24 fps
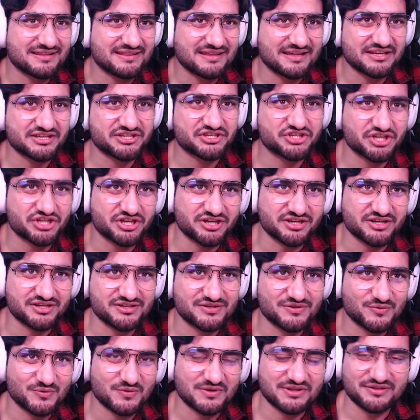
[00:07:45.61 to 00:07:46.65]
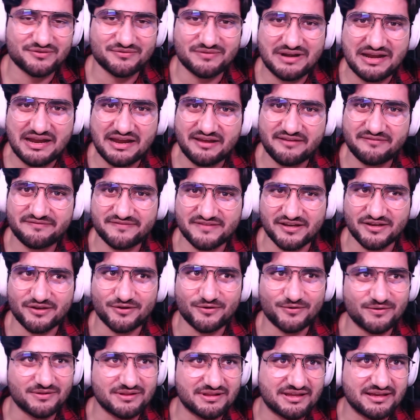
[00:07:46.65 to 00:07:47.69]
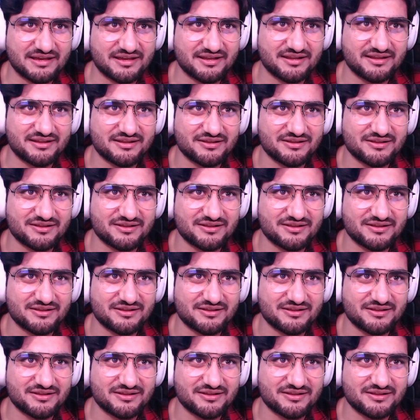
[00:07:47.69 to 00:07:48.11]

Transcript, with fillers: that shirt with Raft and all that.